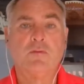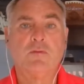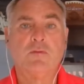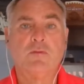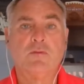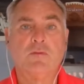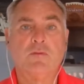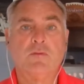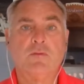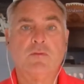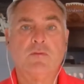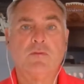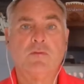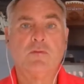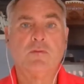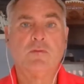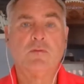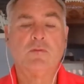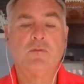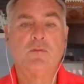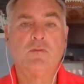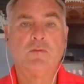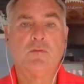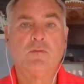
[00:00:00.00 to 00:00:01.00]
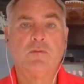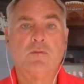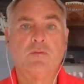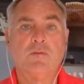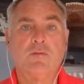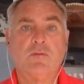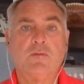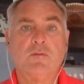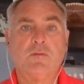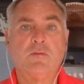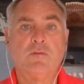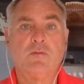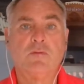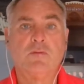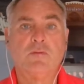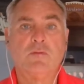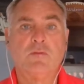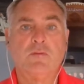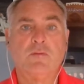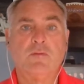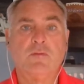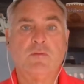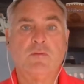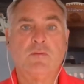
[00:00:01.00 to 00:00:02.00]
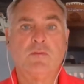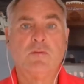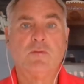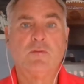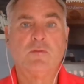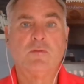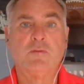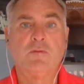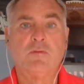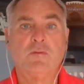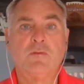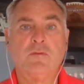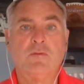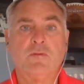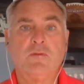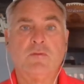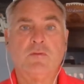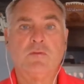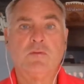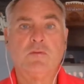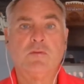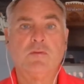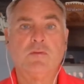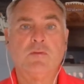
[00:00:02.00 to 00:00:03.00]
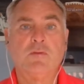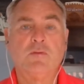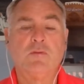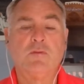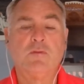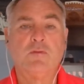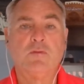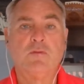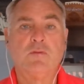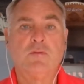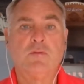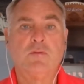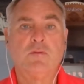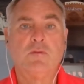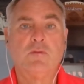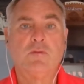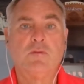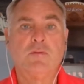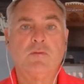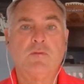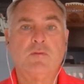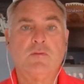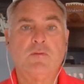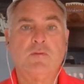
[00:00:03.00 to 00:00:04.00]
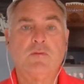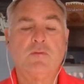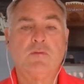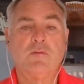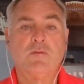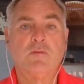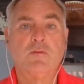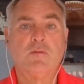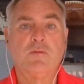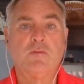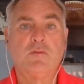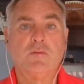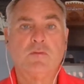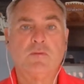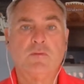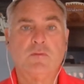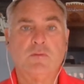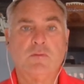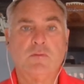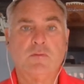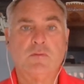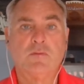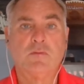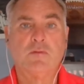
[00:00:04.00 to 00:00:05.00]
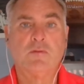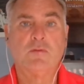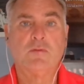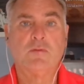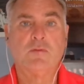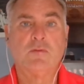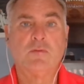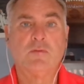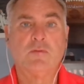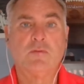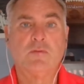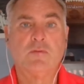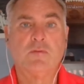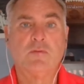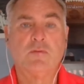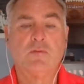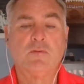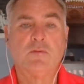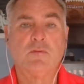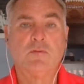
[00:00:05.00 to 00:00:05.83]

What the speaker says: No words are spoken by the person on screen.